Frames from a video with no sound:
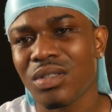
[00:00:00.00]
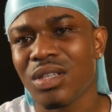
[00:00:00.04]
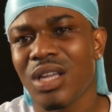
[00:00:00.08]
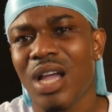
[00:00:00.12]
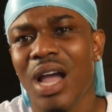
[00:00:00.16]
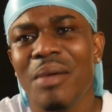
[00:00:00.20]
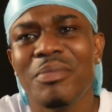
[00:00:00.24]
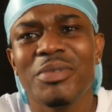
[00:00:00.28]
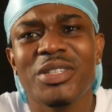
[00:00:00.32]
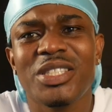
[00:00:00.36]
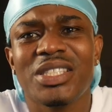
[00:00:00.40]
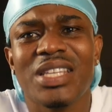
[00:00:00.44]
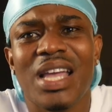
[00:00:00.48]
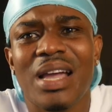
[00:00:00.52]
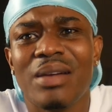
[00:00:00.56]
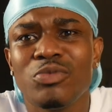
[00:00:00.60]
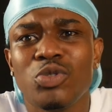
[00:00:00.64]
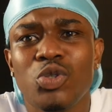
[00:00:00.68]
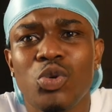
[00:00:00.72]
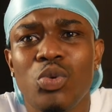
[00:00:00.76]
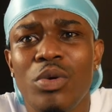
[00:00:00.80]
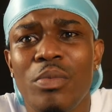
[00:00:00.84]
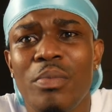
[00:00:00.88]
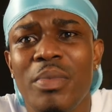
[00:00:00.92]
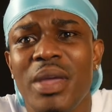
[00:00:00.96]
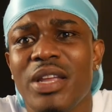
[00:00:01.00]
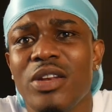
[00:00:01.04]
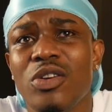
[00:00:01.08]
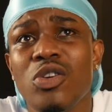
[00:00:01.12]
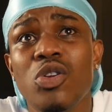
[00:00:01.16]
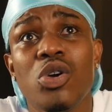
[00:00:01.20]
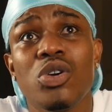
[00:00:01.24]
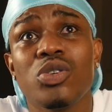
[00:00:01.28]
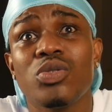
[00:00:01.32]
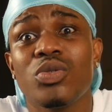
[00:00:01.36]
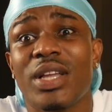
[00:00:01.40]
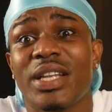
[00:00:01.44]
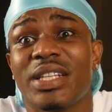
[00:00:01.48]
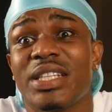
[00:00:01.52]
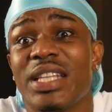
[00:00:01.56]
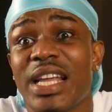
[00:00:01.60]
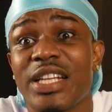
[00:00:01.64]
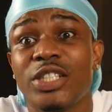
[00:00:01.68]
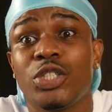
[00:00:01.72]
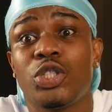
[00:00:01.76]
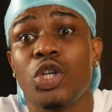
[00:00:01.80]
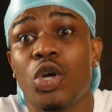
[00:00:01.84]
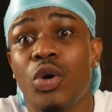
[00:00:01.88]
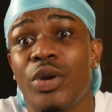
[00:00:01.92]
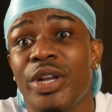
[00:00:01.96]
How much time do you want to make noise?
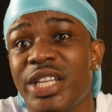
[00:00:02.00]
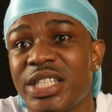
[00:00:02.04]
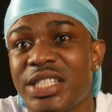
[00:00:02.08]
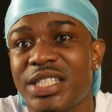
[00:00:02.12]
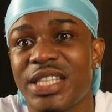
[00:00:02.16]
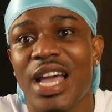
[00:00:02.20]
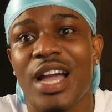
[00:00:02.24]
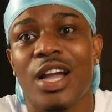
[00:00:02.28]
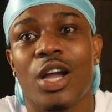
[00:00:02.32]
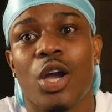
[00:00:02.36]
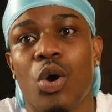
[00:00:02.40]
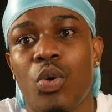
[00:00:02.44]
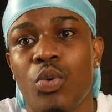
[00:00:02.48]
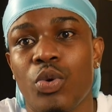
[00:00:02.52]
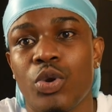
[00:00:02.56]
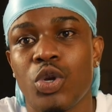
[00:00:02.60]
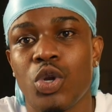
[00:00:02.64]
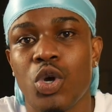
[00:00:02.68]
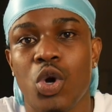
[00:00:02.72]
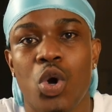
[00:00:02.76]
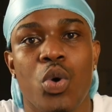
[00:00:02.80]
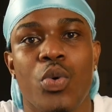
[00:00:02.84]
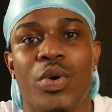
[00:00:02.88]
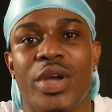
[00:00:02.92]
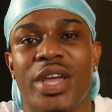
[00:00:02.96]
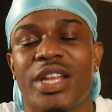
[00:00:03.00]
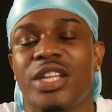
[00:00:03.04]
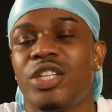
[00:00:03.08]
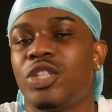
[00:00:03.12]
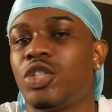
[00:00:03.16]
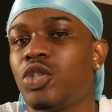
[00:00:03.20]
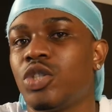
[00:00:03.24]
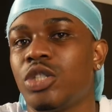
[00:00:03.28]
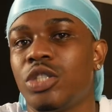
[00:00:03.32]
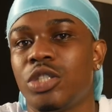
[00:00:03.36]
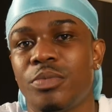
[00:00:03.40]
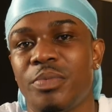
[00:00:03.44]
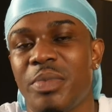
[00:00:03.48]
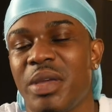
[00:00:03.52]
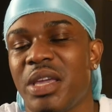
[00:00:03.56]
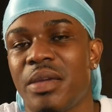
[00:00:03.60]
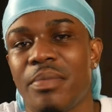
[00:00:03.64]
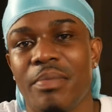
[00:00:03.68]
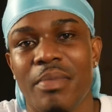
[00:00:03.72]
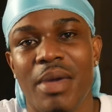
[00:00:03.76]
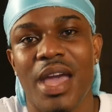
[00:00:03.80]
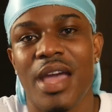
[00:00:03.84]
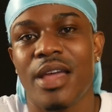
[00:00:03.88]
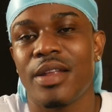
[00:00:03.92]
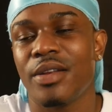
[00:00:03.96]
That joint is not going nowhere. The joint is
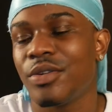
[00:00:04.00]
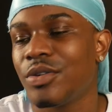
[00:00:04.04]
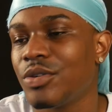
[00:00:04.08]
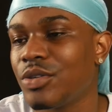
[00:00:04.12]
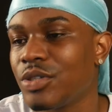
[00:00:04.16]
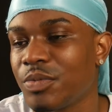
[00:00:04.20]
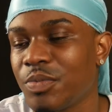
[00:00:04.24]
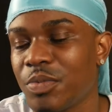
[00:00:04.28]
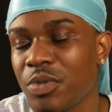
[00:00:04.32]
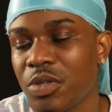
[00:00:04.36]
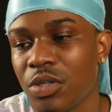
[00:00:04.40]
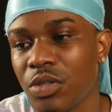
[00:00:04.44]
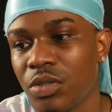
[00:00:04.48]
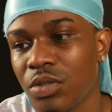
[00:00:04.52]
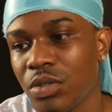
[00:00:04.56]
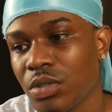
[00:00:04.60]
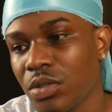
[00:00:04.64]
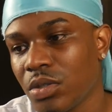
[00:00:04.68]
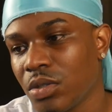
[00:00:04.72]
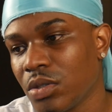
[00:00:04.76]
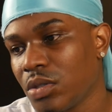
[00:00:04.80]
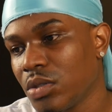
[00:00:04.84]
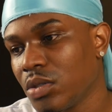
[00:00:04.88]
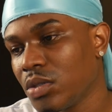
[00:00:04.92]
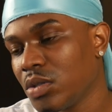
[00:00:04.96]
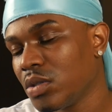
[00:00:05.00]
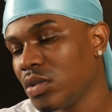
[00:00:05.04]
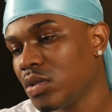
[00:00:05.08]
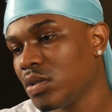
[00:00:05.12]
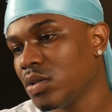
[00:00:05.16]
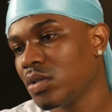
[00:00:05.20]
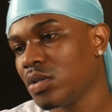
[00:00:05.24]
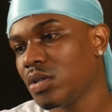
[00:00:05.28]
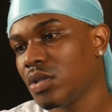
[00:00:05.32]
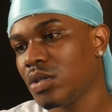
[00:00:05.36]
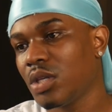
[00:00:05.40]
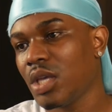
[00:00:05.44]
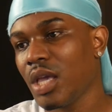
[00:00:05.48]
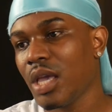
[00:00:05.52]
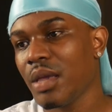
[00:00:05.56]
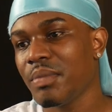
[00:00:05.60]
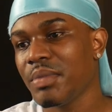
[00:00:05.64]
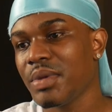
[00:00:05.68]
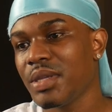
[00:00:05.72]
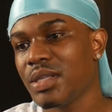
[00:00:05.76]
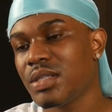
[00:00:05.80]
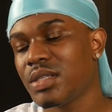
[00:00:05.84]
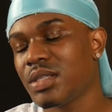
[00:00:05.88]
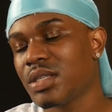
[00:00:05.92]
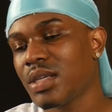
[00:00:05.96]
making mad noise, bro. Get
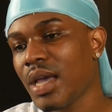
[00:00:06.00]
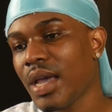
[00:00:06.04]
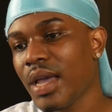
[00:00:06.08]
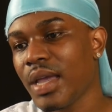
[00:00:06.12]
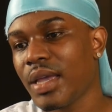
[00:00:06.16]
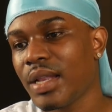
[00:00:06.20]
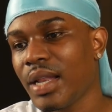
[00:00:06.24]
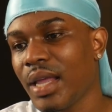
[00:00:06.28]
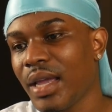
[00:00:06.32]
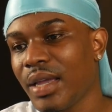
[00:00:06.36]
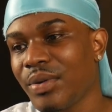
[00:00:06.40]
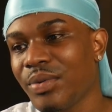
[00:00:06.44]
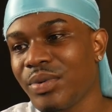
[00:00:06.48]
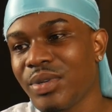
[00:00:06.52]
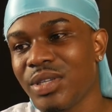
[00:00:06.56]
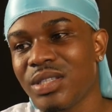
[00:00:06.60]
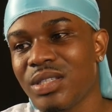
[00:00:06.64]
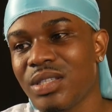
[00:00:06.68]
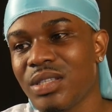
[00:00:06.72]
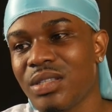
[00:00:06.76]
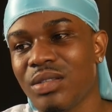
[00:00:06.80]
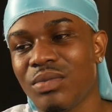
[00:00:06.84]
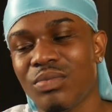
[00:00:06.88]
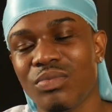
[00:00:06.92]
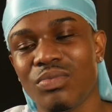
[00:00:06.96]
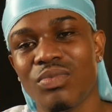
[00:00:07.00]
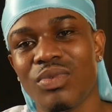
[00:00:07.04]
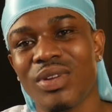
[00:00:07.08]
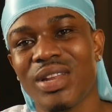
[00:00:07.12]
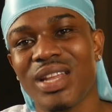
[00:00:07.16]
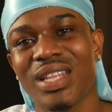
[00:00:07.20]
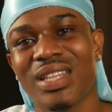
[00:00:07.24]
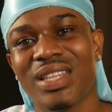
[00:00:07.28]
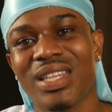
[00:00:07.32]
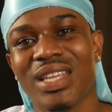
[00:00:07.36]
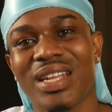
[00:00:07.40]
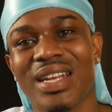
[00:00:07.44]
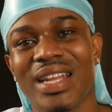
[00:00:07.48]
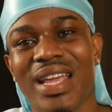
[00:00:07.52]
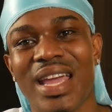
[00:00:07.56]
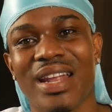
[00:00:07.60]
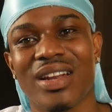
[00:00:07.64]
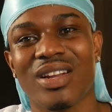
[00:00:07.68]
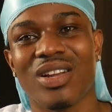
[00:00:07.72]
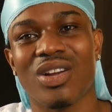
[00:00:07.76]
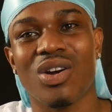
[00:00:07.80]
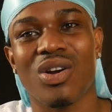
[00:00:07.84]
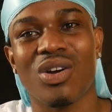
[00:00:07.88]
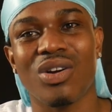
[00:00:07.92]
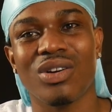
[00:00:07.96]
me tight. Like, what do you think they had
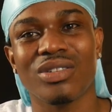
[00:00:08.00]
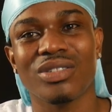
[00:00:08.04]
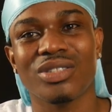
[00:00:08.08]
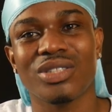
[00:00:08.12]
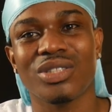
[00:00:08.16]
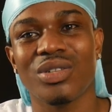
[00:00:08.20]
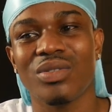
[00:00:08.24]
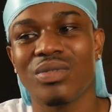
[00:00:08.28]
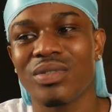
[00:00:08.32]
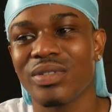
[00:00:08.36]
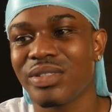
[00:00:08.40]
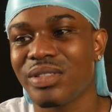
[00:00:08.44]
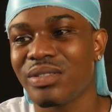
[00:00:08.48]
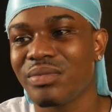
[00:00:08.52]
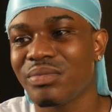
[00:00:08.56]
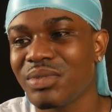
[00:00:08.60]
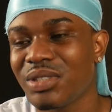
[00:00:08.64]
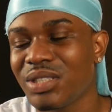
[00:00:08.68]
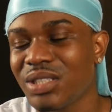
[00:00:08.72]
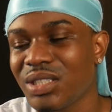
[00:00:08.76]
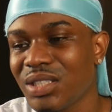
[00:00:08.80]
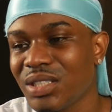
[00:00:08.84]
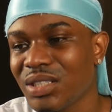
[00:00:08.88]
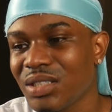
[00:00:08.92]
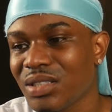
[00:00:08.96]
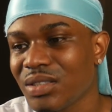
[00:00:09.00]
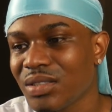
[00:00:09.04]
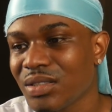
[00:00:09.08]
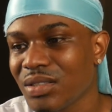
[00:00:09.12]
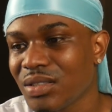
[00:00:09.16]
a car show or some shit?